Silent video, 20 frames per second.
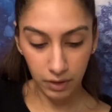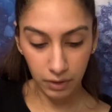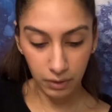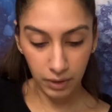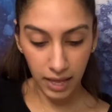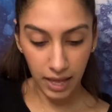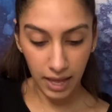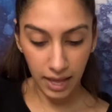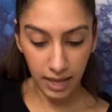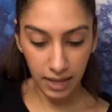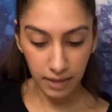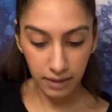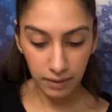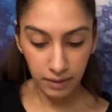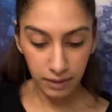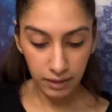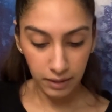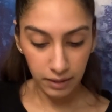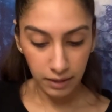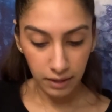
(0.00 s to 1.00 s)
Okay?
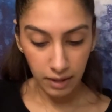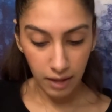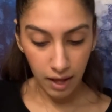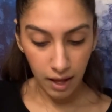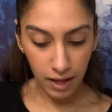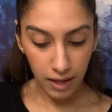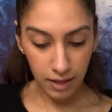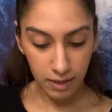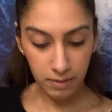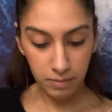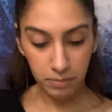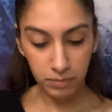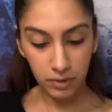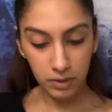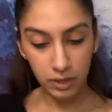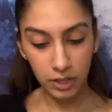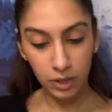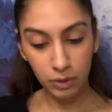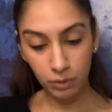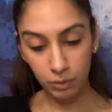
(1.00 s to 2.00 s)

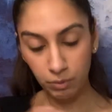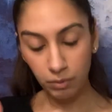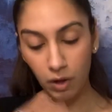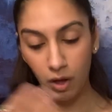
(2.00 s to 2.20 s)
You